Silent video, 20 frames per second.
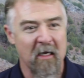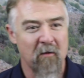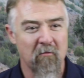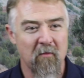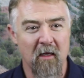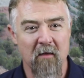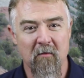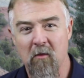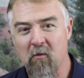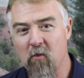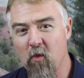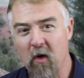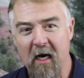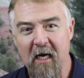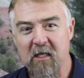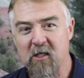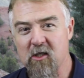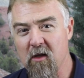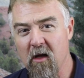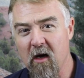minimum
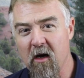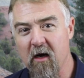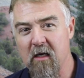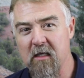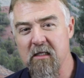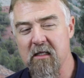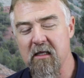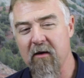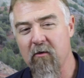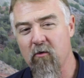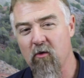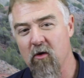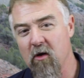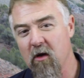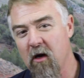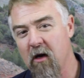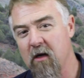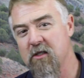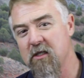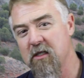wage laws that were
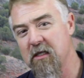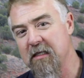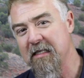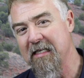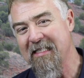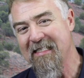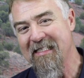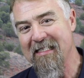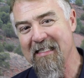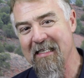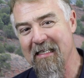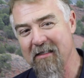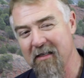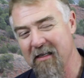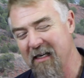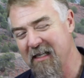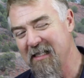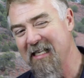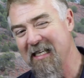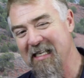launched in, in the
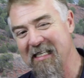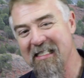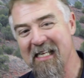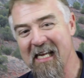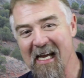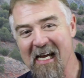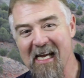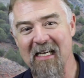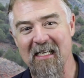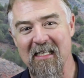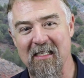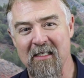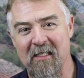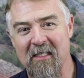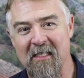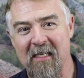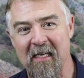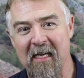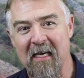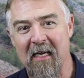1910s,